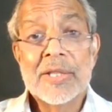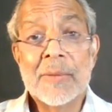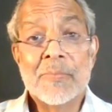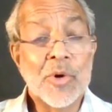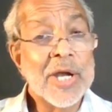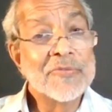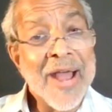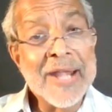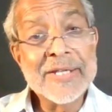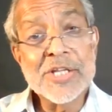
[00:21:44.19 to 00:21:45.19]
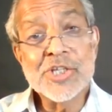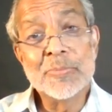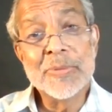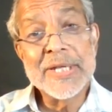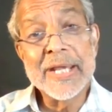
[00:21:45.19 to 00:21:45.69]
the more advantage
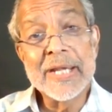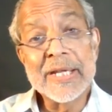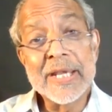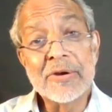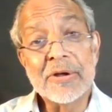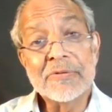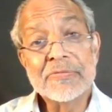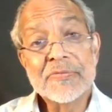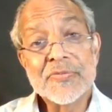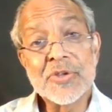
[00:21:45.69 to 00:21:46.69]
you'll be taken care of.